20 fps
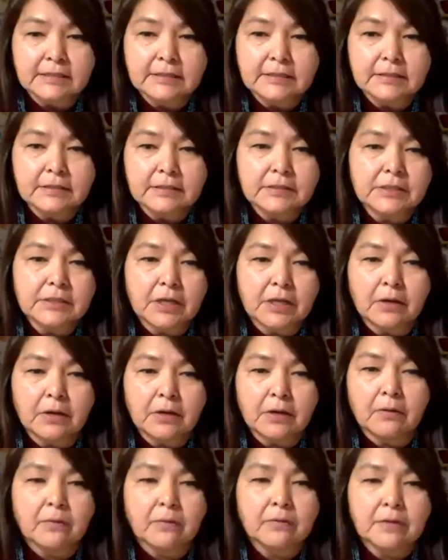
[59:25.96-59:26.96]

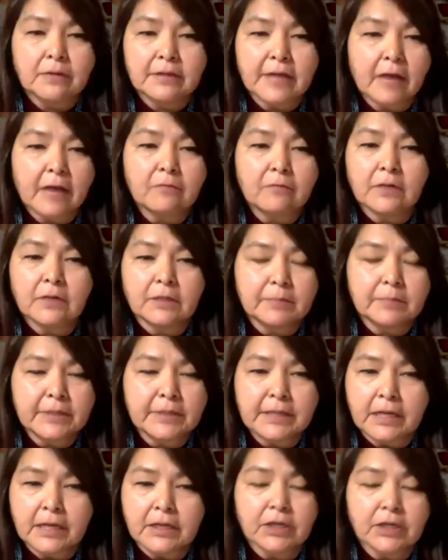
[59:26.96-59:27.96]
so that will be
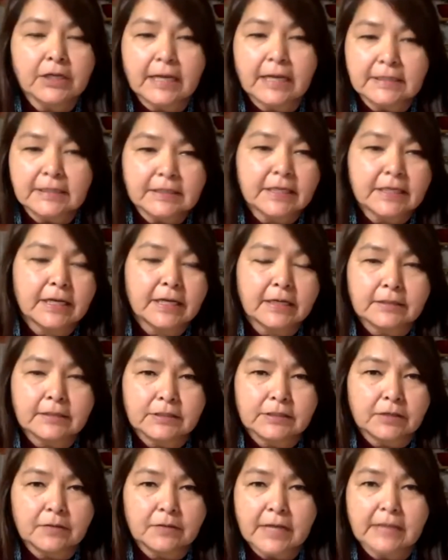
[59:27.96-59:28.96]
a good idea.
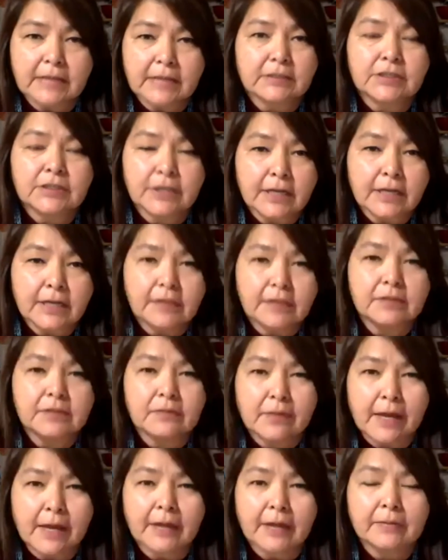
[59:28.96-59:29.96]
So yes, you can do that.